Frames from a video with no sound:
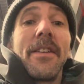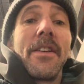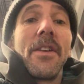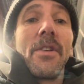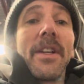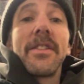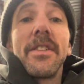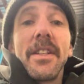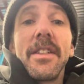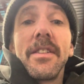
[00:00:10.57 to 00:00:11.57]
you know,
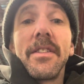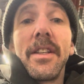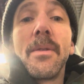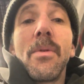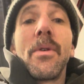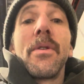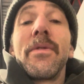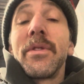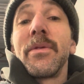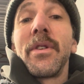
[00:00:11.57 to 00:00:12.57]
yesterday's leaderboard.
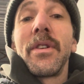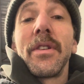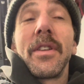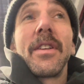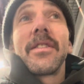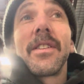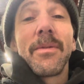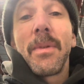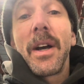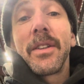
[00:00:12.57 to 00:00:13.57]
First of all, yesterday's
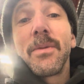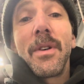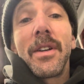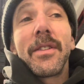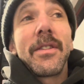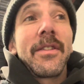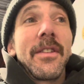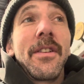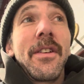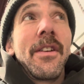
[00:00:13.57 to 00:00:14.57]
back squats
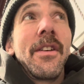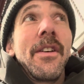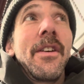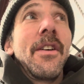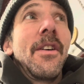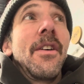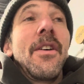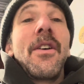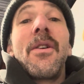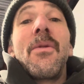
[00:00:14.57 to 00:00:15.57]

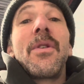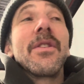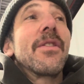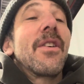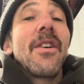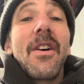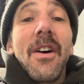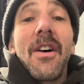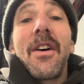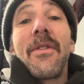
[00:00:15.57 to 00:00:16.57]
was
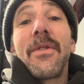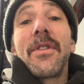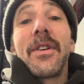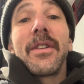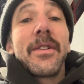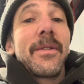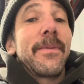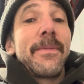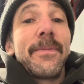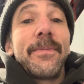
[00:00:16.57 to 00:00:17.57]
off the hook.
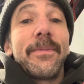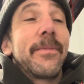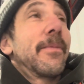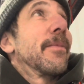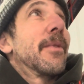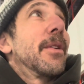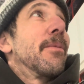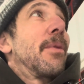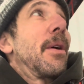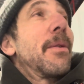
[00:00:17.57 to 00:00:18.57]

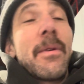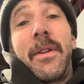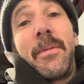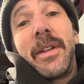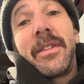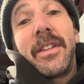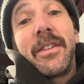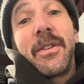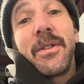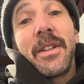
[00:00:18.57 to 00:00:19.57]
Probably one of the best days
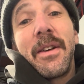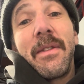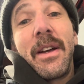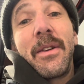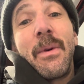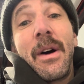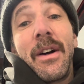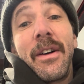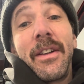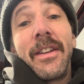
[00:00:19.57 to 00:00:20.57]
coaching I've had in a
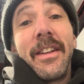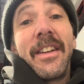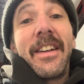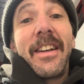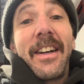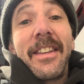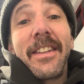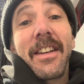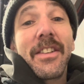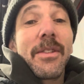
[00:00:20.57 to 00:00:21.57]
while. And
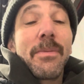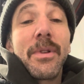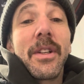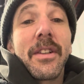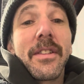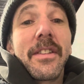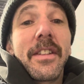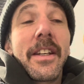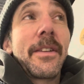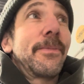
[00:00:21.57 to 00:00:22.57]
that's actually pretty hard to
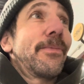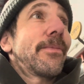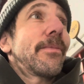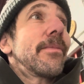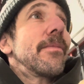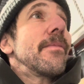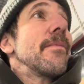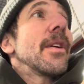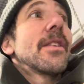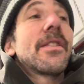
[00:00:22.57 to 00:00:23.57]
say
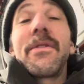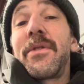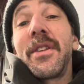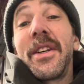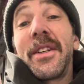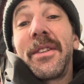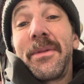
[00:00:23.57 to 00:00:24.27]
because I feel like